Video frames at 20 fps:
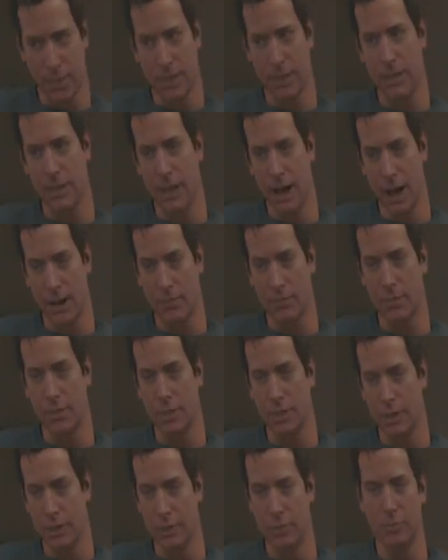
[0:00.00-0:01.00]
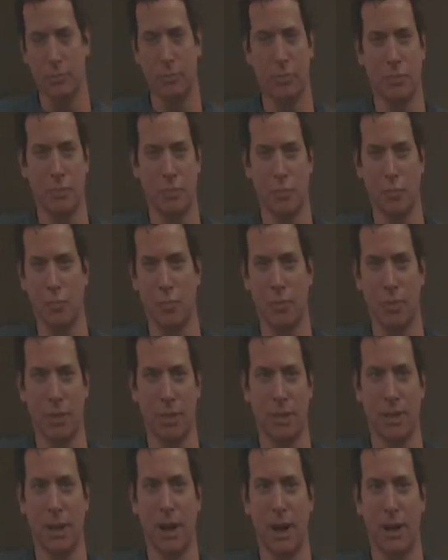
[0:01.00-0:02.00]
it was also like I said, this it was
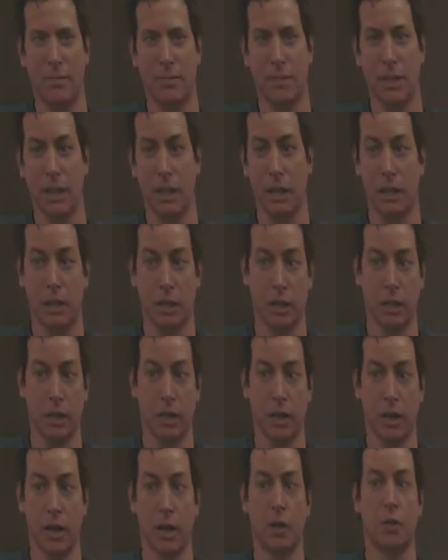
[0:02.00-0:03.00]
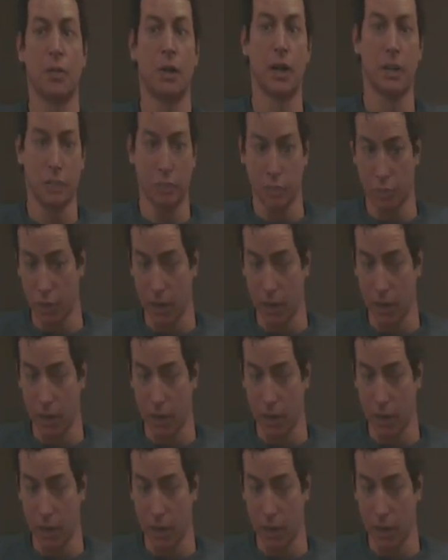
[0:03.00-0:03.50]
disrespect on Fort Wayne because